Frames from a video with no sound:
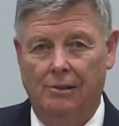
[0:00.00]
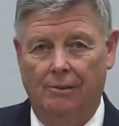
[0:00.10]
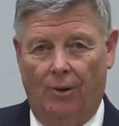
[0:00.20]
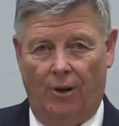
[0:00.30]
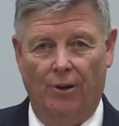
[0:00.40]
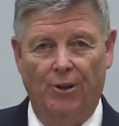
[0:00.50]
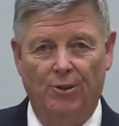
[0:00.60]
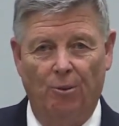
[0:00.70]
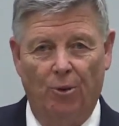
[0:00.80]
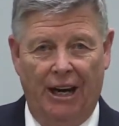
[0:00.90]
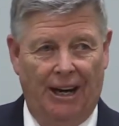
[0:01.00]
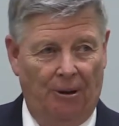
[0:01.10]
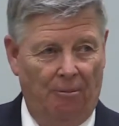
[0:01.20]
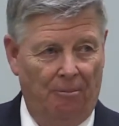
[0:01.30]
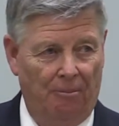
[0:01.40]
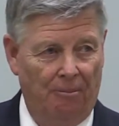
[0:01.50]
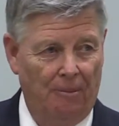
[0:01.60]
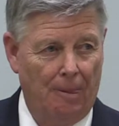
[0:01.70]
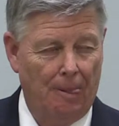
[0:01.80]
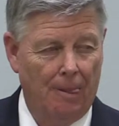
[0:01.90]
We're going to do some reading.
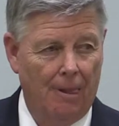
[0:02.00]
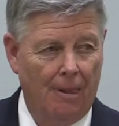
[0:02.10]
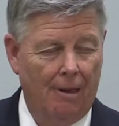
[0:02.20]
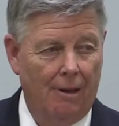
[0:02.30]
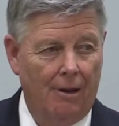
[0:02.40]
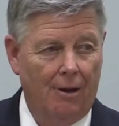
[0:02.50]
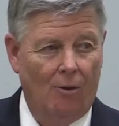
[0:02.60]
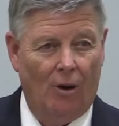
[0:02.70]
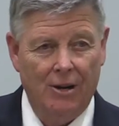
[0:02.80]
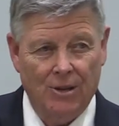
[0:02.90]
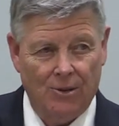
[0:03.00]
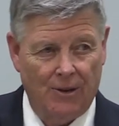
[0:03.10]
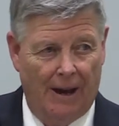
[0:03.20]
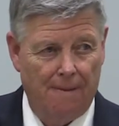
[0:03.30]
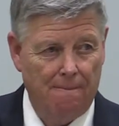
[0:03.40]
What does it say?